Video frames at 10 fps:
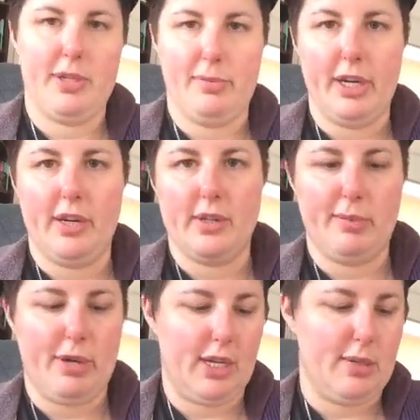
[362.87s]
money I was
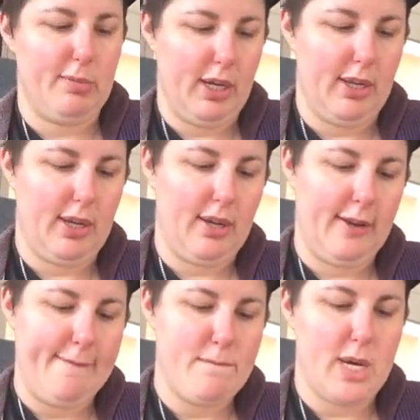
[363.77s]
paying to be there.
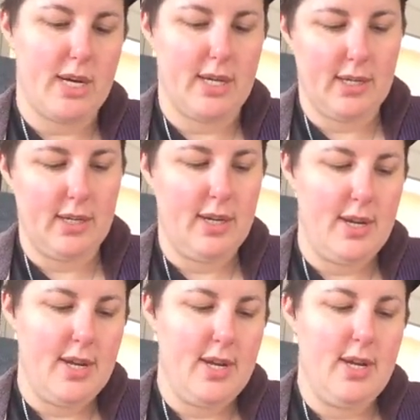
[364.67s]
But
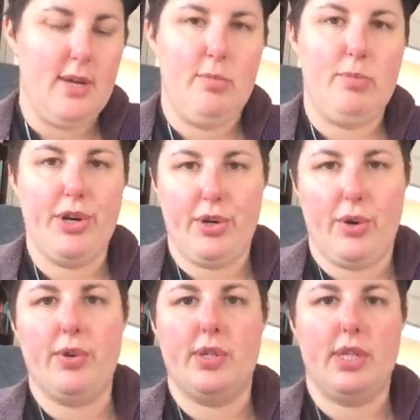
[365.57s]
bring
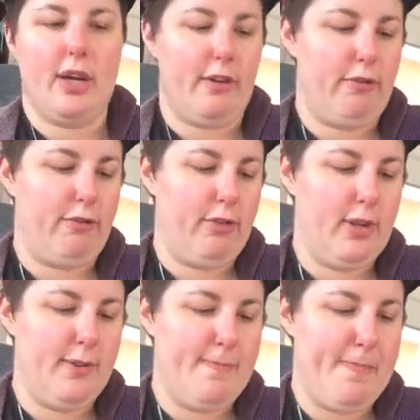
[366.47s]
your own stuff.
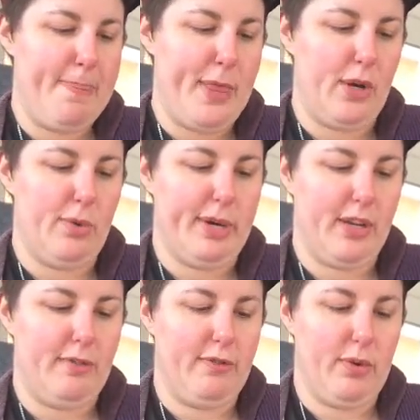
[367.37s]
It'll make
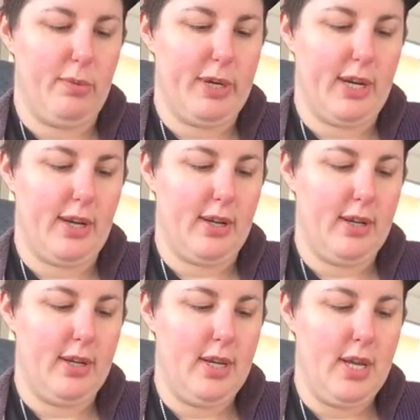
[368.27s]
you feel better.
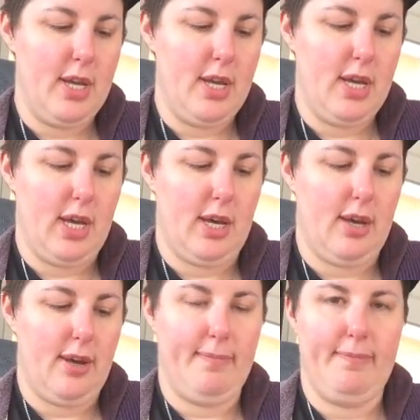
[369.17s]

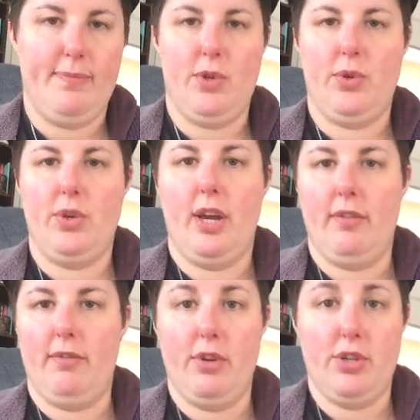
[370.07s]
Don't
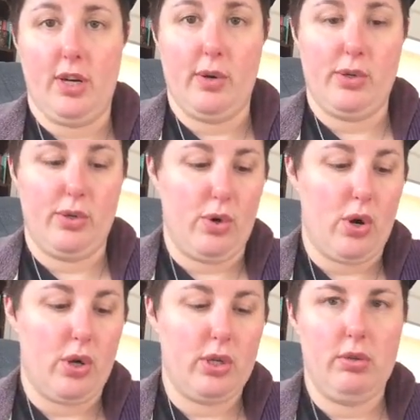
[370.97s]
have the shower too
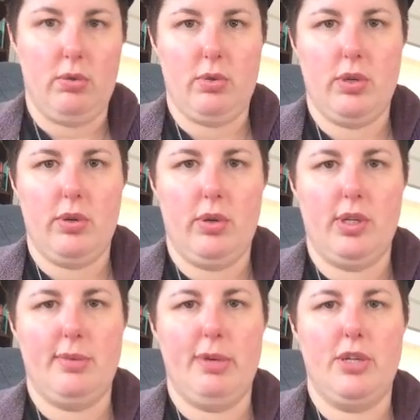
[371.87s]
hot also because
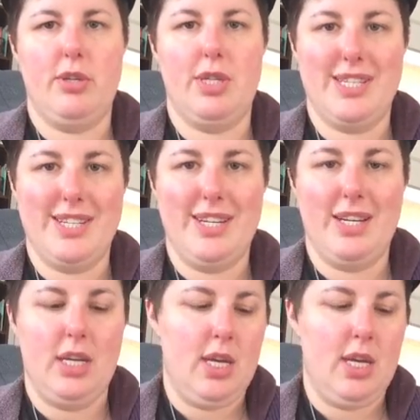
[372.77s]
it makes you dizzy.